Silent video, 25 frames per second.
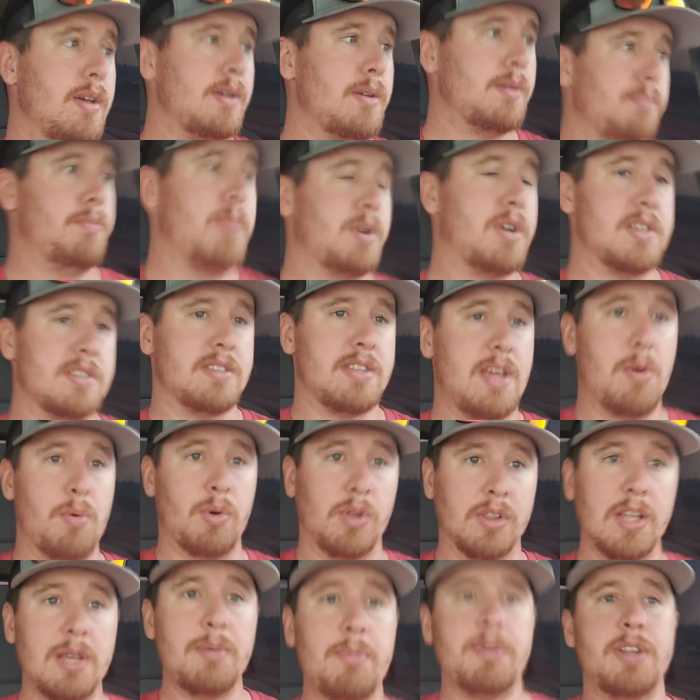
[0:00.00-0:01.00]
because they were
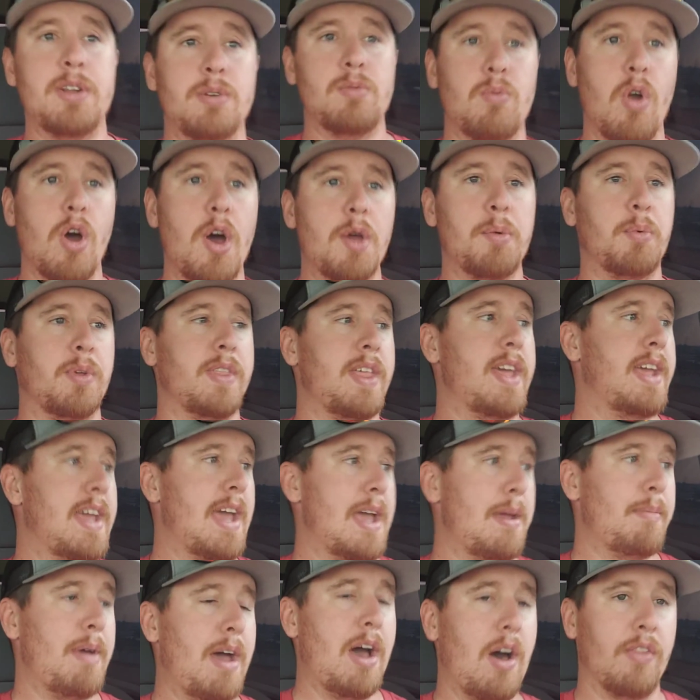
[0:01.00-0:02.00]
limited run when they
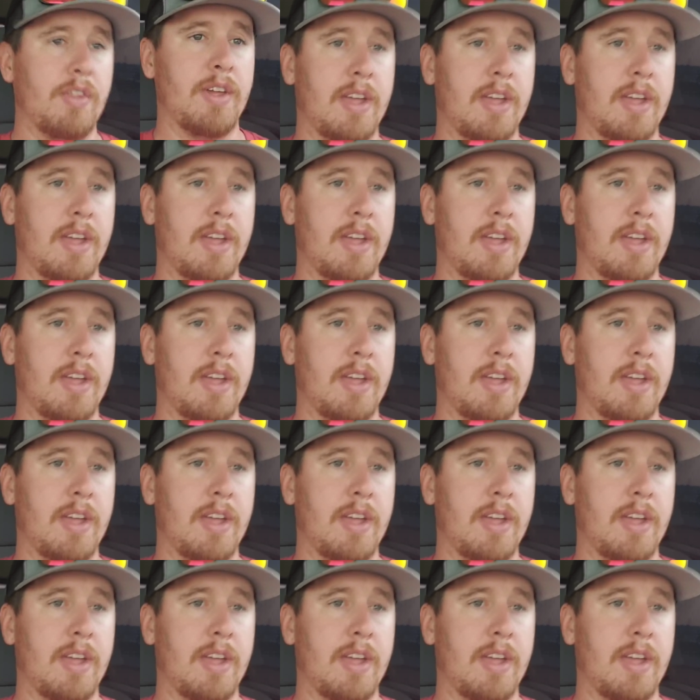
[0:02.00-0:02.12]
came out.